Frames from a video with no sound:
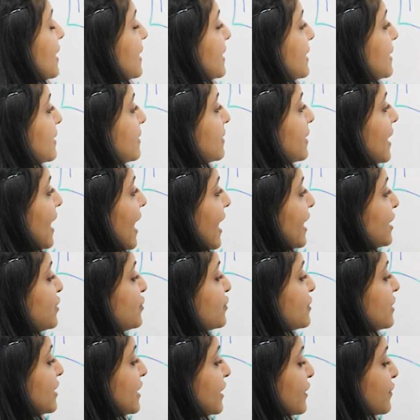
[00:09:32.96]

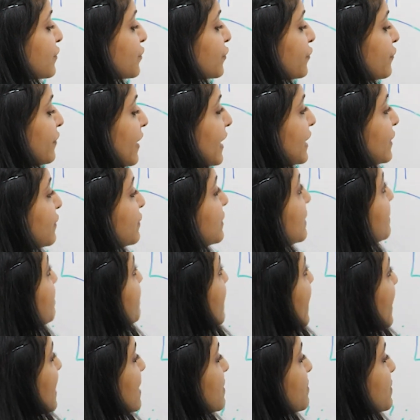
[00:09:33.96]
attach an electrophile to the
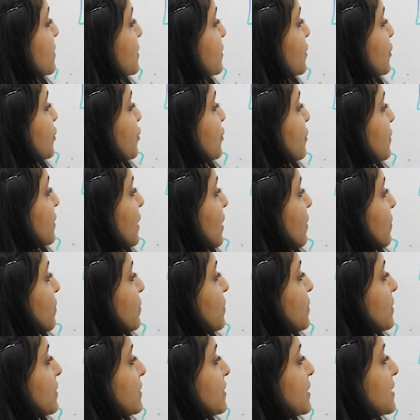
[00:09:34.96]
para position now?
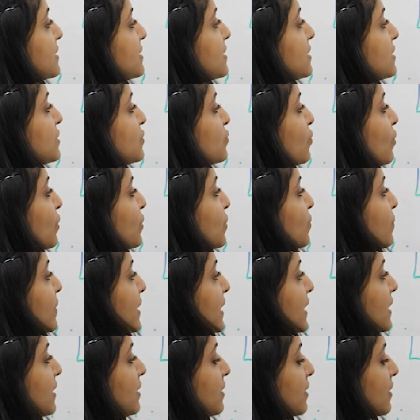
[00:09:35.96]
This is
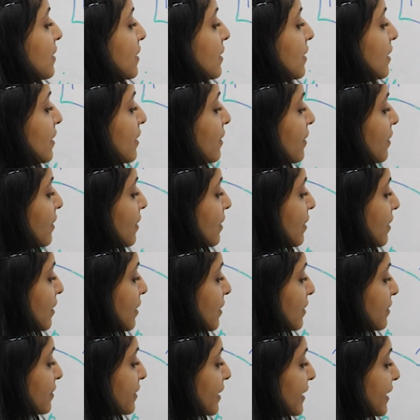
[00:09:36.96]
toluene.
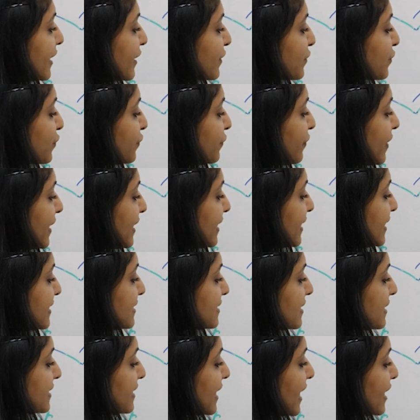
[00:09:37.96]
The electrophile
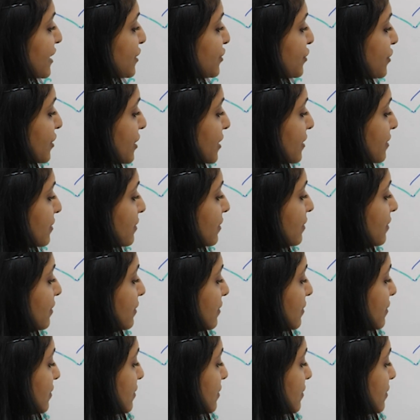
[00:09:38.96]
gets attached here.